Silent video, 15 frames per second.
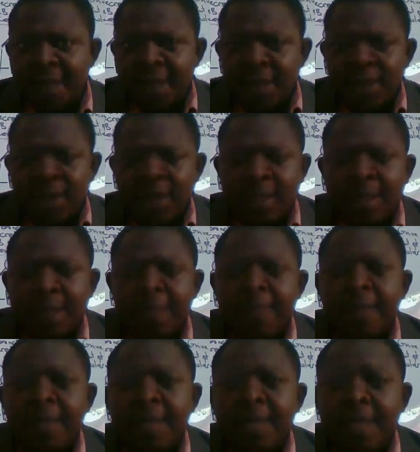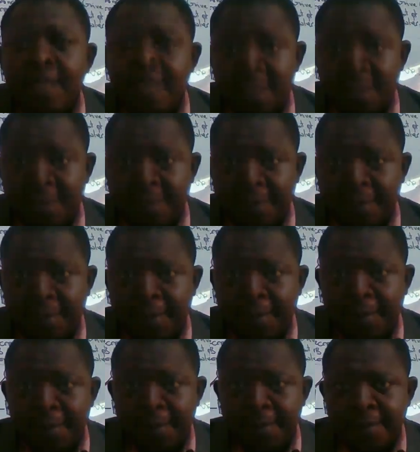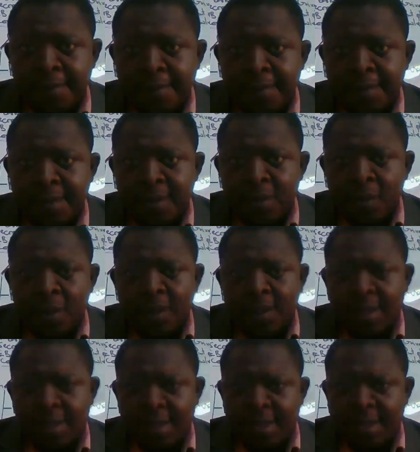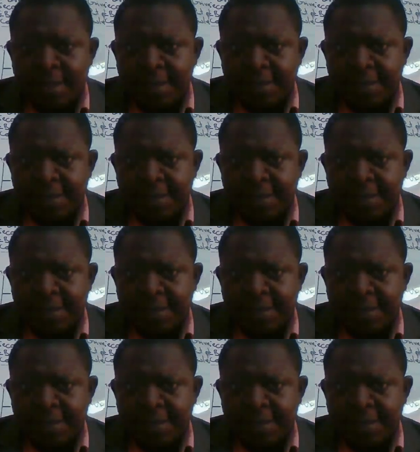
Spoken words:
so that I make it easier for you to understand.